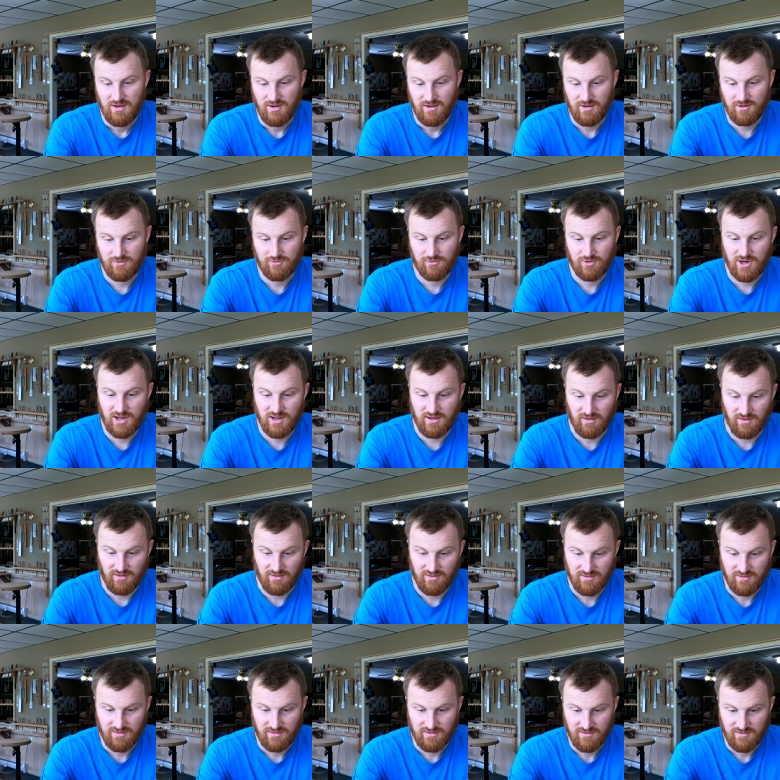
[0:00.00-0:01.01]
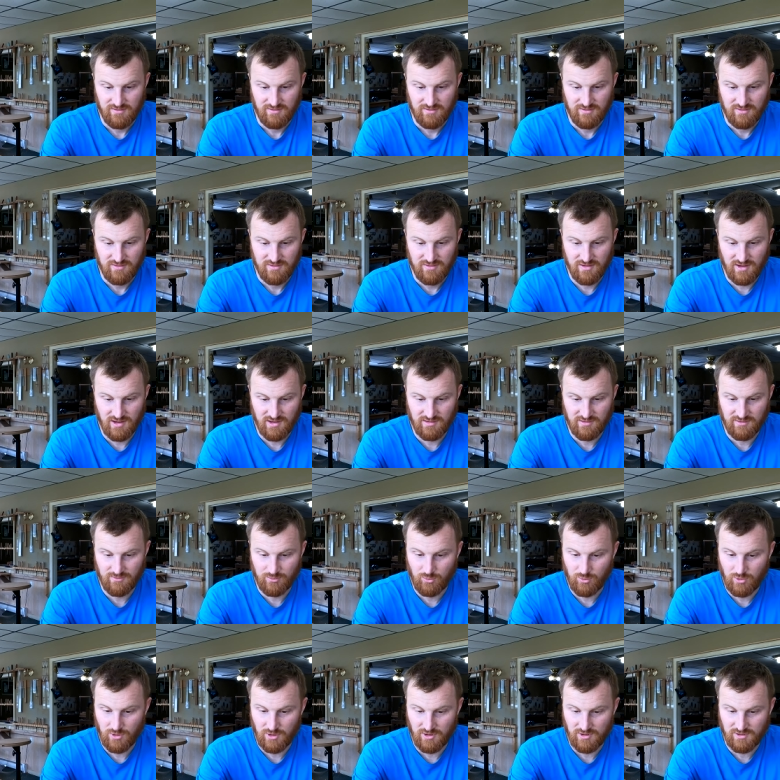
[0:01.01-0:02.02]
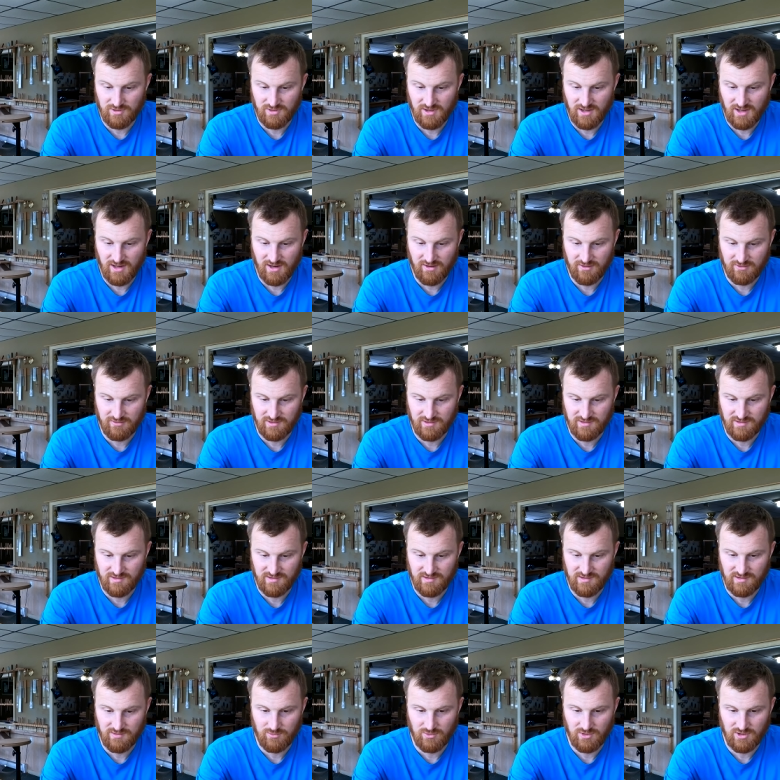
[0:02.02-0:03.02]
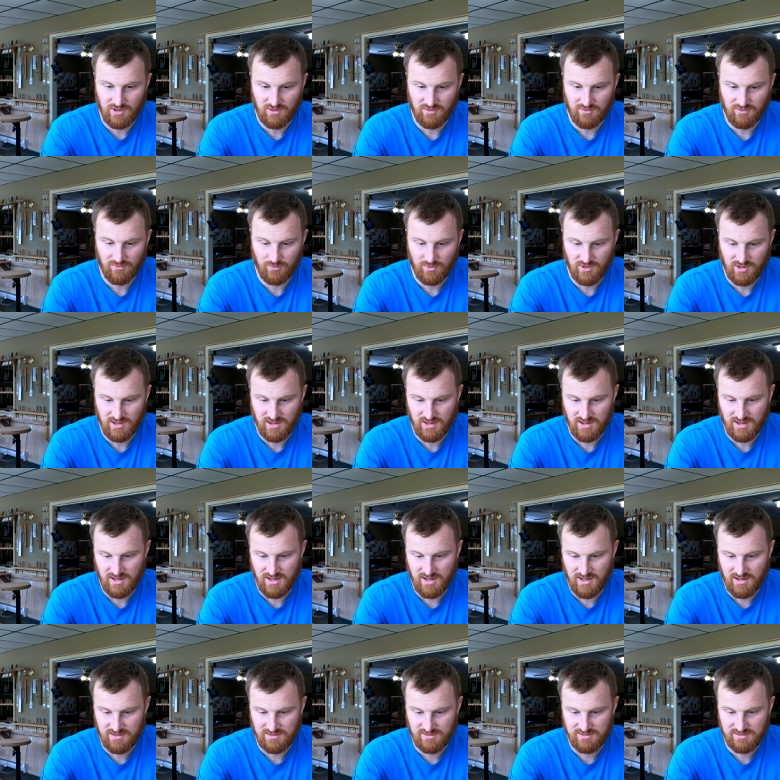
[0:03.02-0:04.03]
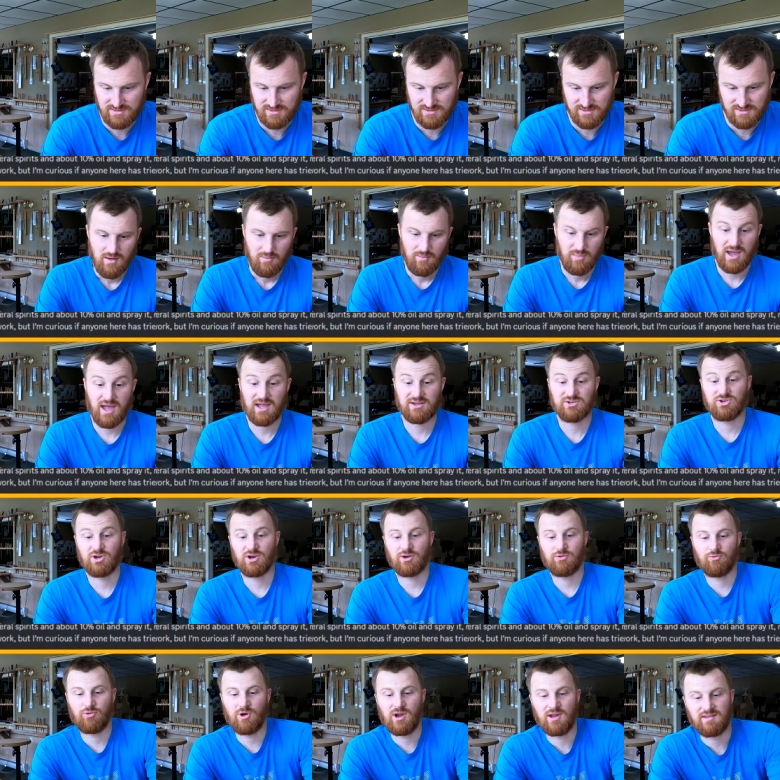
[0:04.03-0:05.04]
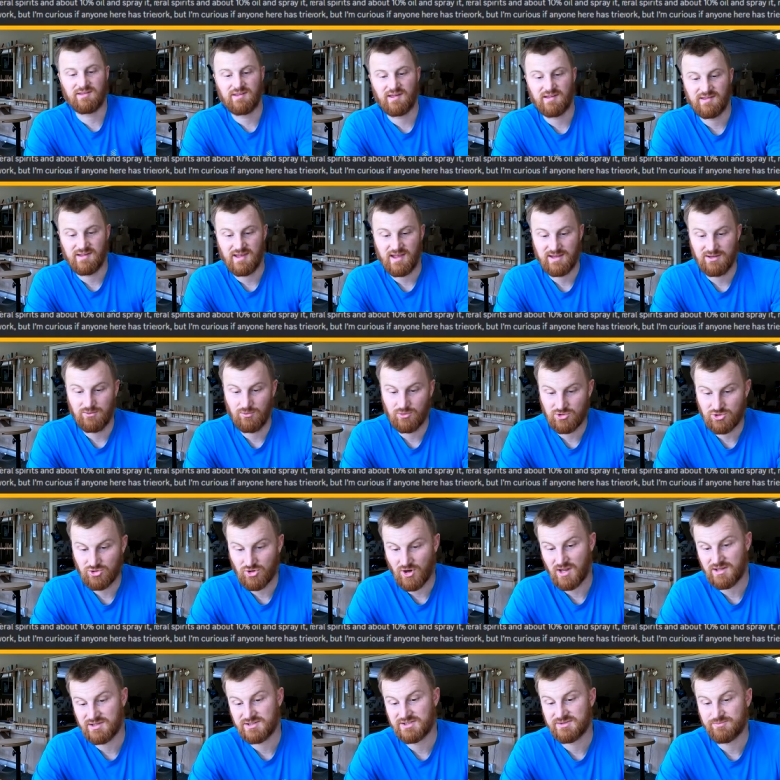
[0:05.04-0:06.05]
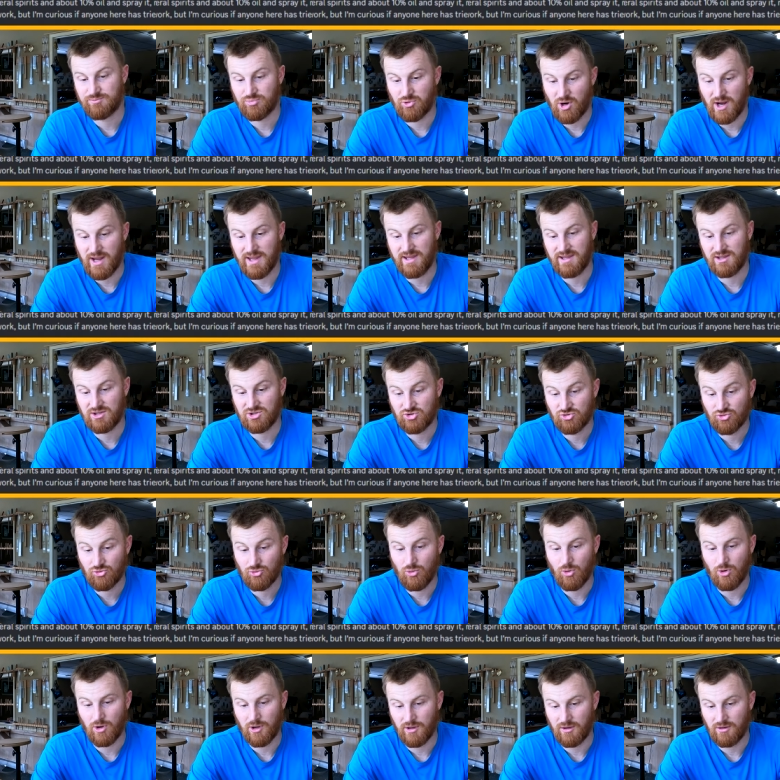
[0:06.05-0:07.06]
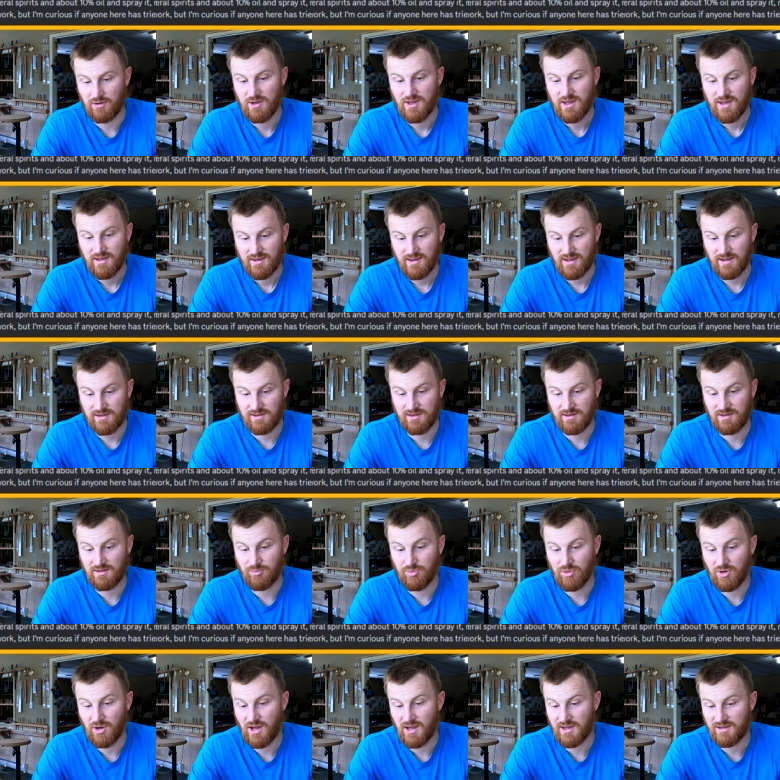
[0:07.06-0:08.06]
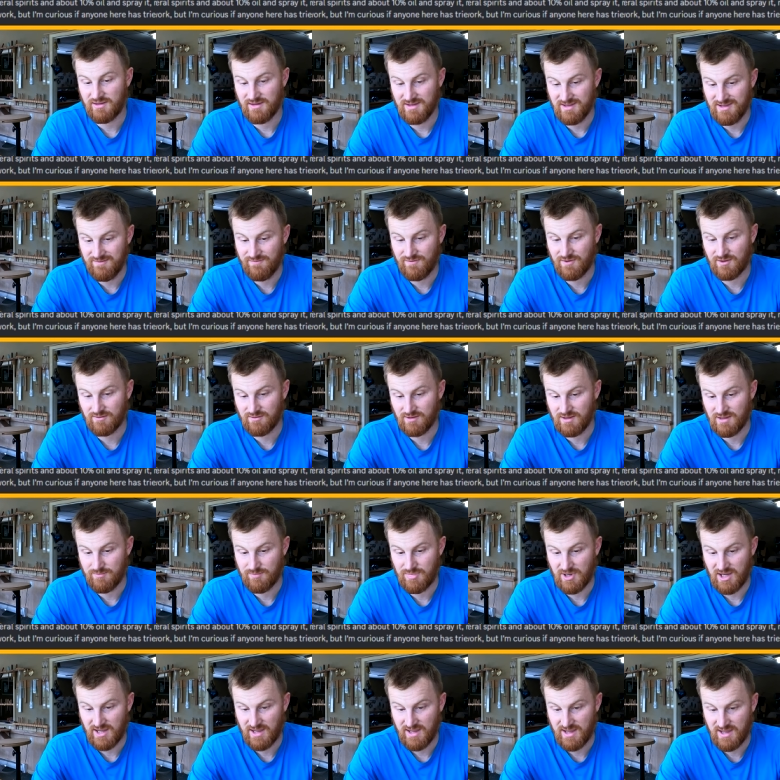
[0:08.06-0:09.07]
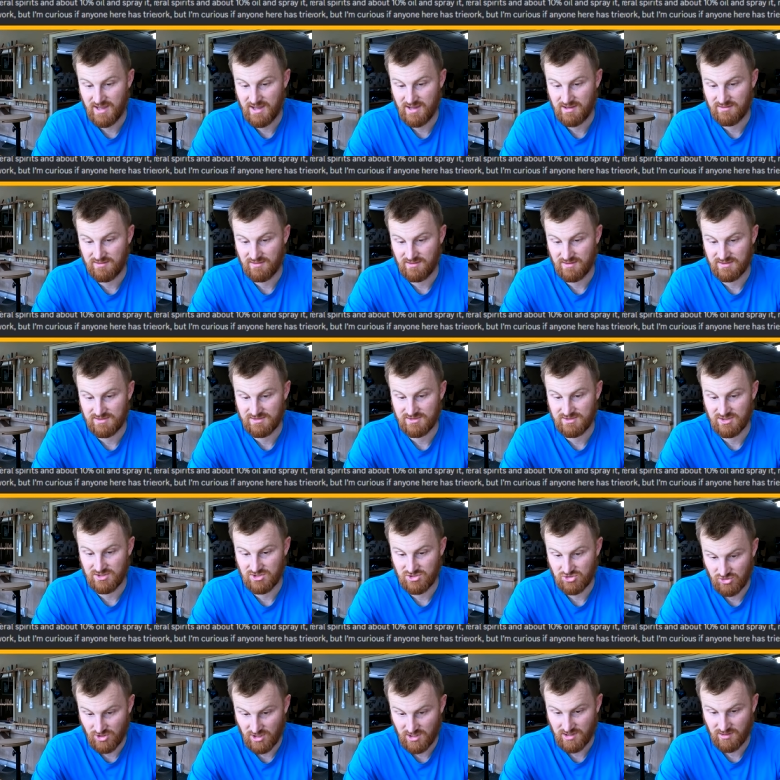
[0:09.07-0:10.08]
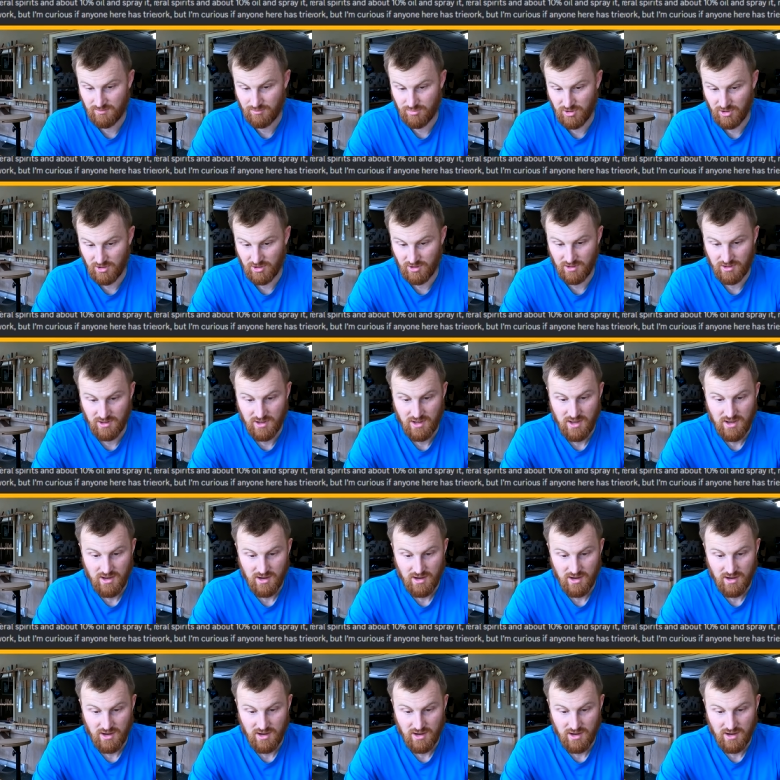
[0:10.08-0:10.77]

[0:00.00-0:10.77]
All right, nice work there. Let's see what else we got. Patrick writes, has anyone tried spraying Tru Oil? Getting it applied evenly by hand is the tricky part.